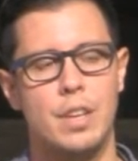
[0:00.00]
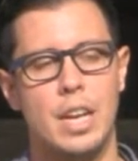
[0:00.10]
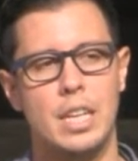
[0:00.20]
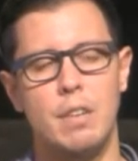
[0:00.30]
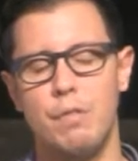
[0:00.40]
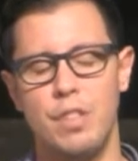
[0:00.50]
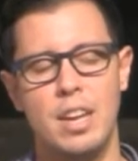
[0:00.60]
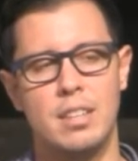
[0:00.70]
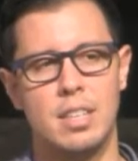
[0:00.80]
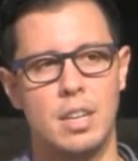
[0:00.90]
and give
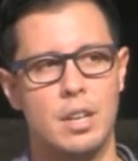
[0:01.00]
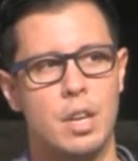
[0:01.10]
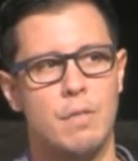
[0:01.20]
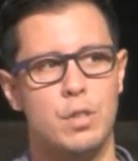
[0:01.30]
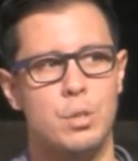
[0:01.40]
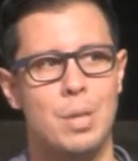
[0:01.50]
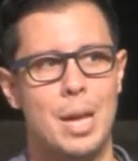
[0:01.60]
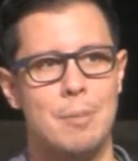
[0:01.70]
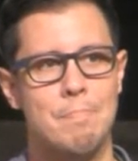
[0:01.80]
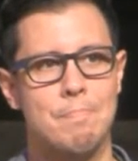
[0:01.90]
thanks that God covered you
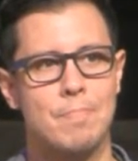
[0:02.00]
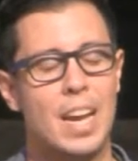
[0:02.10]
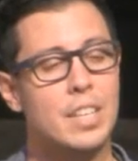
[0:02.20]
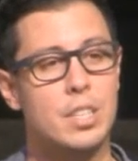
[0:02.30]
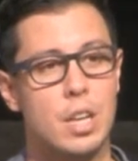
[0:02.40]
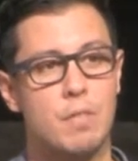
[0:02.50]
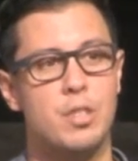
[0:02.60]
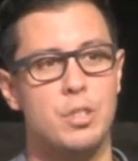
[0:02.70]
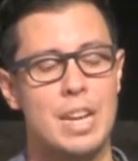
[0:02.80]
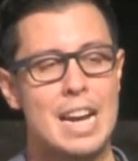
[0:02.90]
then as he
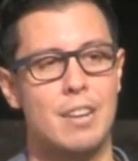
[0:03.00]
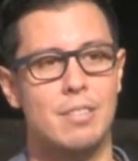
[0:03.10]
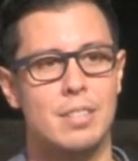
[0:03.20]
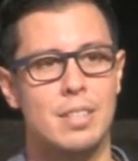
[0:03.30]
covers you now